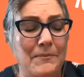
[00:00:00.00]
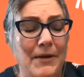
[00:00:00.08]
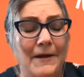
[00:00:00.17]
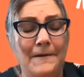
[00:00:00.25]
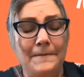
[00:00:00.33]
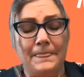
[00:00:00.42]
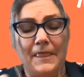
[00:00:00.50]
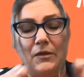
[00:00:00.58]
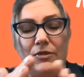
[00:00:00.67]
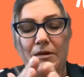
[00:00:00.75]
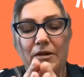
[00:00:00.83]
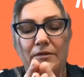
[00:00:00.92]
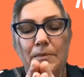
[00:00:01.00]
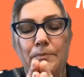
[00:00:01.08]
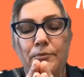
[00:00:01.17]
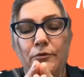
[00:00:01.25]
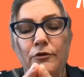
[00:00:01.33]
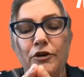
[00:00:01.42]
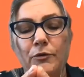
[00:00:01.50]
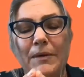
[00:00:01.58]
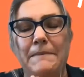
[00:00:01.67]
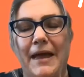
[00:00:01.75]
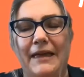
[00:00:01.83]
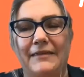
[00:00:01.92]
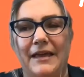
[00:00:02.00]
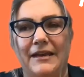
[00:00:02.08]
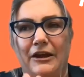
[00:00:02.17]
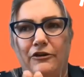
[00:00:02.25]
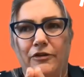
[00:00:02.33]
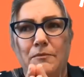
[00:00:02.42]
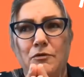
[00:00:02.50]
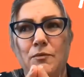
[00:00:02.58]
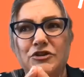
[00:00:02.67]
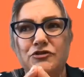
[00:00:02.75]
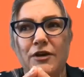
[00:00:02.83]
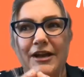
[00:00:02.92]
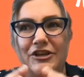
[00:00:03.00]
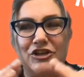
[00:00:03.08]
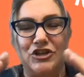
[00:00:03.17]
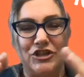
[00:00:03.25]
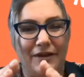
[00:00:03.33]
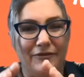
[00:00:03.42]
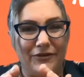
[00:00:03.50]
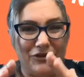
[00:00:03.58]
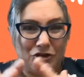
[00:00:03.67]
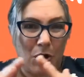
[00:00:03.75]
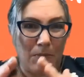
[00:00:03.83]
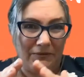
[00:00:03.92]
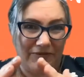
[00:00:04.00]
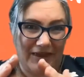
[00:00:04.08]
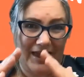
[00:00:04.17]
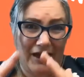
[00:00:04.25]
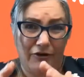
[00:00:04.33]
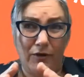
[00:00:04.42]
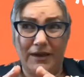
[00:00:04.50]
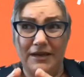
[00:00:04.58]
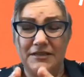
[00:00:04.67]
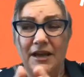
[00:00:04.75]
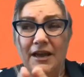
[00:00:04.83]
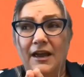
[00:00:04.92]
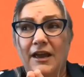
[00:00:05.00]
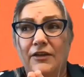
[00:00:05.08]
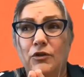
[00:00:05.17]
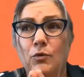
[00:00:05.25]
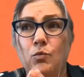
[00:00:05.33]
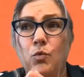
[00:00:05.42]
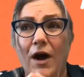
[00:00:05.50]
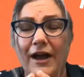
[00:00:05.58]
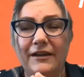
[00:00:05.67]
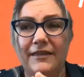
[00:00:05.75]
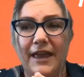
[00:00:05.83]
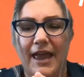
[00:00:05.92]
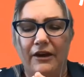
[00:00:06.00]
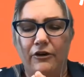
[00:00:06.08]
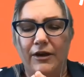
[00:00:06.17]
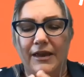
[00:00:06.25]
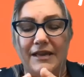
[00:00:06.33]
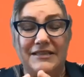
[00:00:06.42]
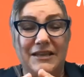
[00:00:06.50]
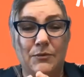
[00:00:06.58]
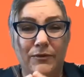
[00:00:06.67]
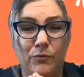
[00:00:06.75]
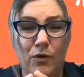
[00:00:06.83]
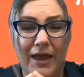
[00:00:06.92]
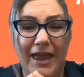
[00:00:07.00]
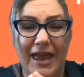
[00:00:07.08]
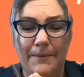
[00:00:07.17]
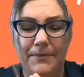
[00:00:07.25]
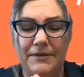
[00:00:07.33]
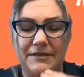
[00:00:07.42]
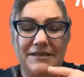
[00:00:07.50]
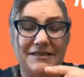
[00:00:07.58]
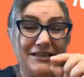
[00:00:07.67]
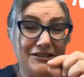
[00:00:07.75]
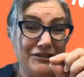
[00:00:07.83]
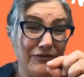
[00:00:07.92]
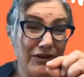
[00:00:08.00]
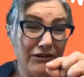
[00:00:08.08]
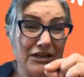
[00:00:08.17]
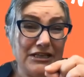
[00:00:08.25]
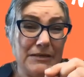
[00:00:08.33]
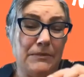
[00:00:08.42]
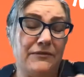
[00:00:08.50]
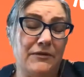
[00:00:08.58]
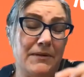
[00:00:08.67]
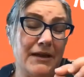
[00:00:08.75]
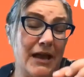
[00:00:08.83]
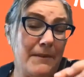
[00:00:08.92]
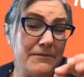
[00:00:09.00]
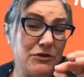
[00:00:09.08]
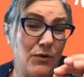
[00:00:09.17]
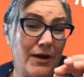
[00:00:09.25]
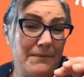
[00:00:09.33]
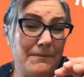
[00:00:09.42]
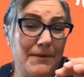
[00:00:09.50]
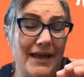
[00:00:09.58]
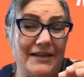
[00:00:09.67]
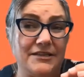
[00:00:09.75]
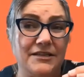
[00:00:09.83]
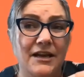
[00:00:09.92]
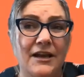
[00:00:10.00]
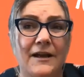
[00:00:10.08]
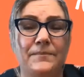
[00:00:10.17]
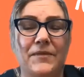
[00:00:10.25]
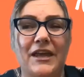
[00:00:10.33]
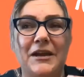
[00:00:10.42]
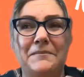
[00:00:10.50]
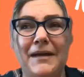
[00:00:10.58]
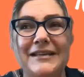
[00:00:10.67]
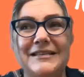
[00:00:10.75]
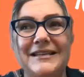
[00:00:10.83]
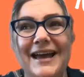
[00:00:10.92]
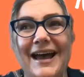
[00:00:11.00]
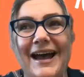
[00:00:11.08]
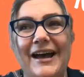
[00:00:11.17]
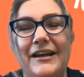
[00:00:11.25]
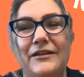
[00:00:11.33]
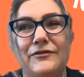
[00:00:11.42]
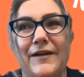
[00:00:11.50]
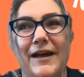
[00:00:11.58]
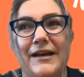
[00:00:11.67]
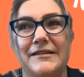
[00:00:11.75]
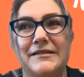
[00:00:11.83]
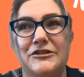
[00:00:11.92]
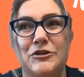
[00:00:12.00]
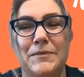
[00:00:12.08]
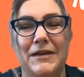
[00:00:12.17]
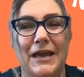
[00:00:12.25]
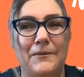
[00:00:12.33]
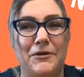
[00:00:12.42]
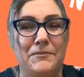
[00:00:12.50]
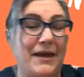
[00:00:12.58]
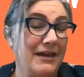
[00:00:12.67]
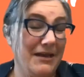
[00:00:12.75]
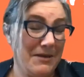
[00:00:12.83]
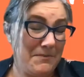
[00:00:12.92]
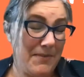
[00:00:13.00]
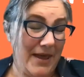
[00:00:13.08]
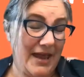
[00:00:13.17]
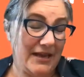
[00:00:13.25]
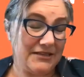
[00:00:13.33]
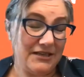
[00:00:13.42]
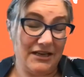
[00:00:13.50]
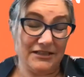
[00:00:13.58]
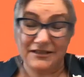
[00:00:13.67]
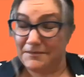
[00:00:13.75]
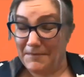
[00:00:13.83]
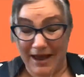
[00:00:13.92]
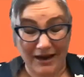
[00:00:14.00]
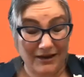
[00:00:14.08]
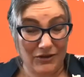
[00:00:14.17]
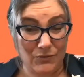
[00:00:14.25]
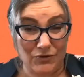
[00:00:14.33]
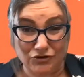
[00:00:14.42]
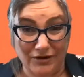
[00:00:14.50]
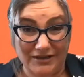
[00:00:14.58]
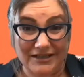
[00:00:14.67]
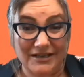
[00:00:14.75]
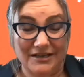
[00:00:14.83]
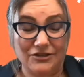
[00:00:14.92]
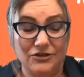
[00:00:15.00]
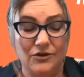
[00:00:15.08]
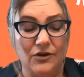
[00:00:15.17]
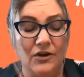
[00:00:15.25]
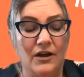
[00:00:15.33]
But the broader we make that arrow, the more we try and shove in the top of that arrowhead, the wider that arrow gets. And then what happens is the very tip of it becomes quite blunt. And it makes it harder for us to be able to make an impact into the market that we're trying to get into.